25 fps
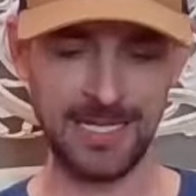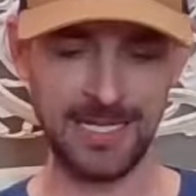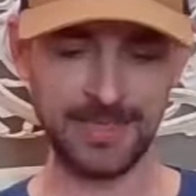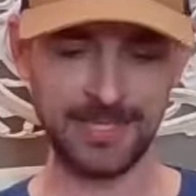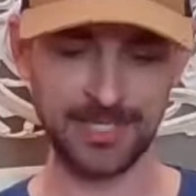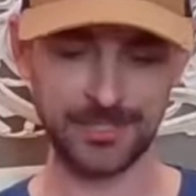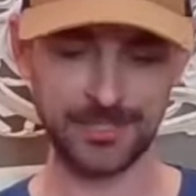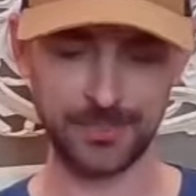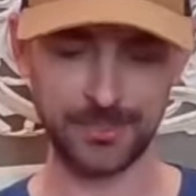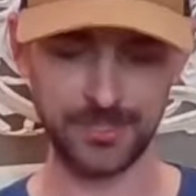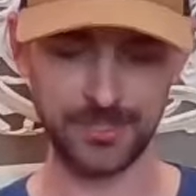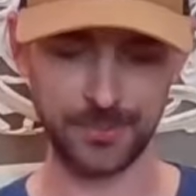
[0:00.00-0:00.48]

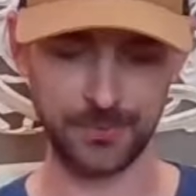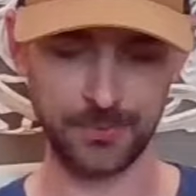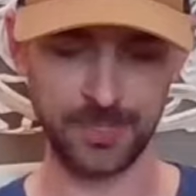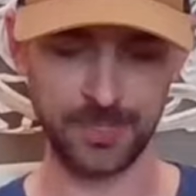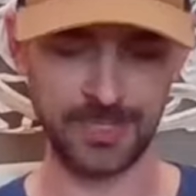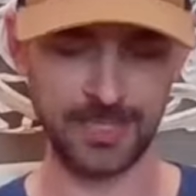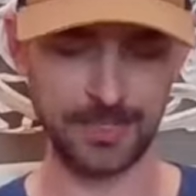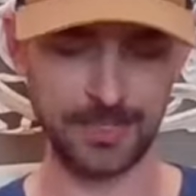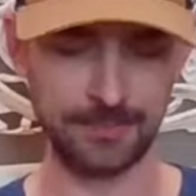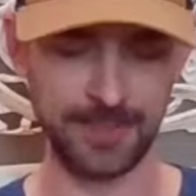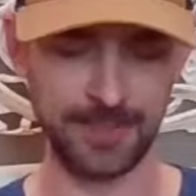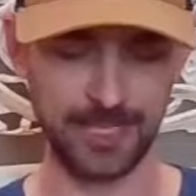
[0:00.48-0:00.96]
This was a
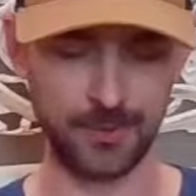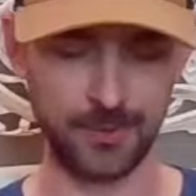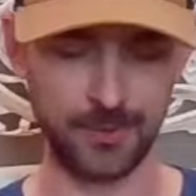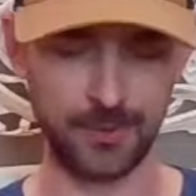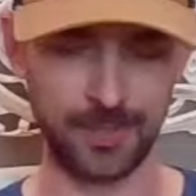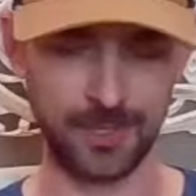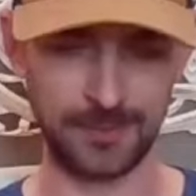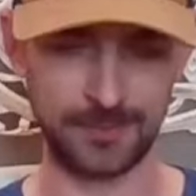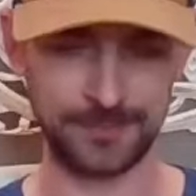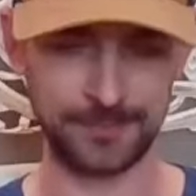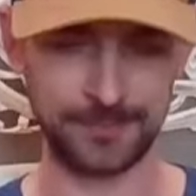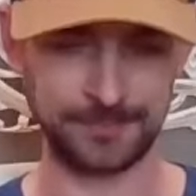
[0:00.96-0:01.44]
really big
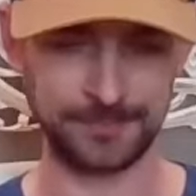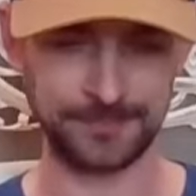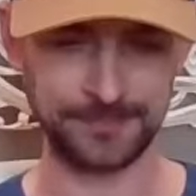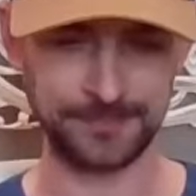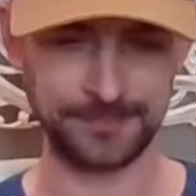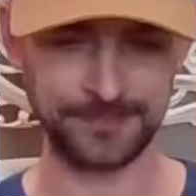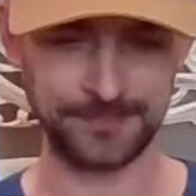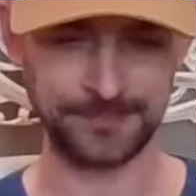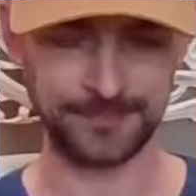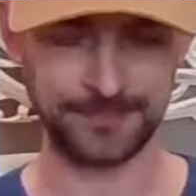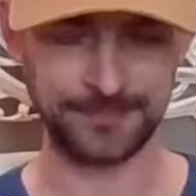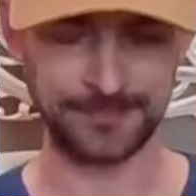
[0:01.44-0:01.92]
one.
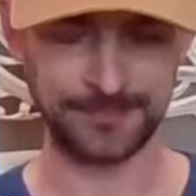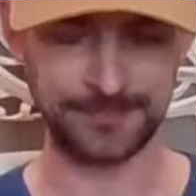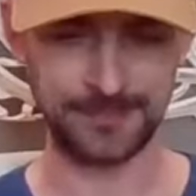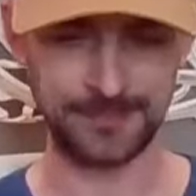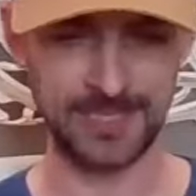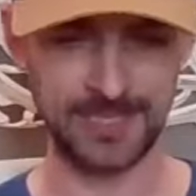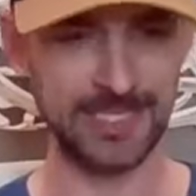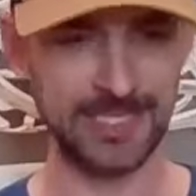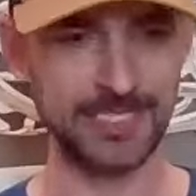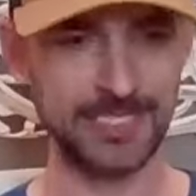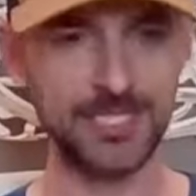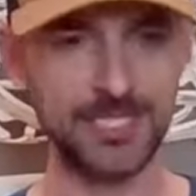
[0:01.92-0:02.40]

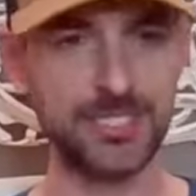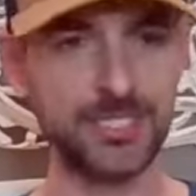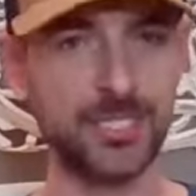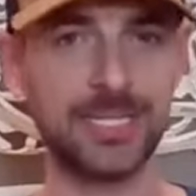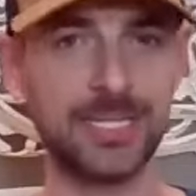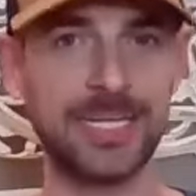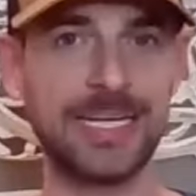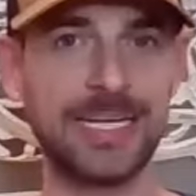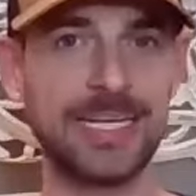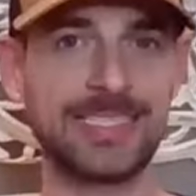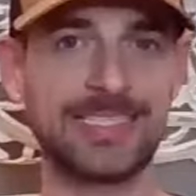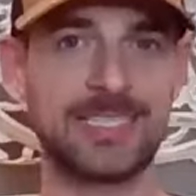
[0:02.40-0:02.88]
And this is going
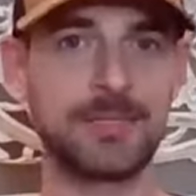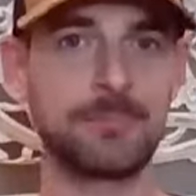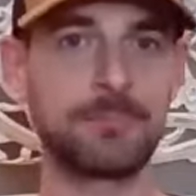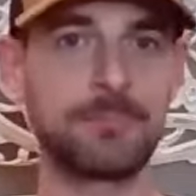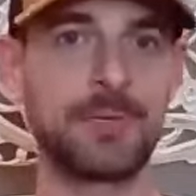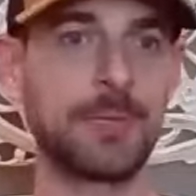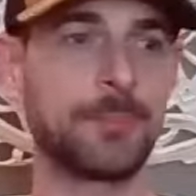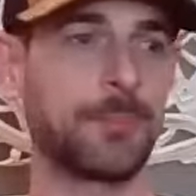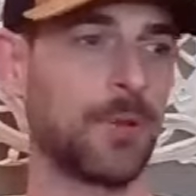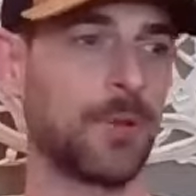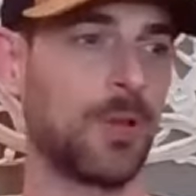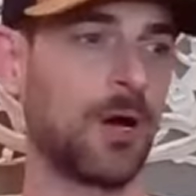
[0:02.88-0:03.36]
to hit some
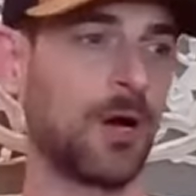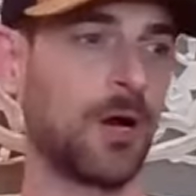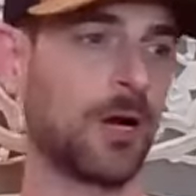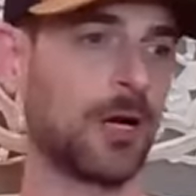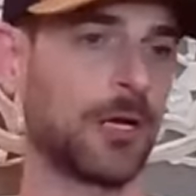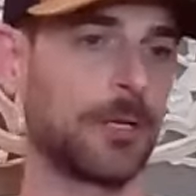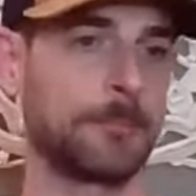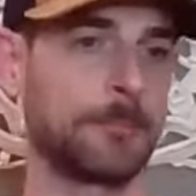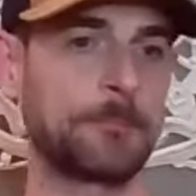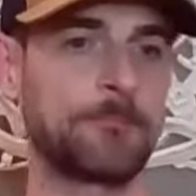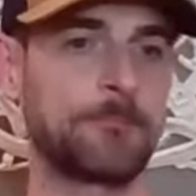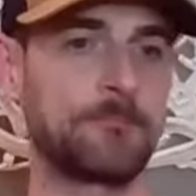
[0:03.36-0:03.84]
people
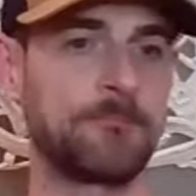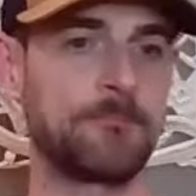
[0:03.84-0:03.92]
hard.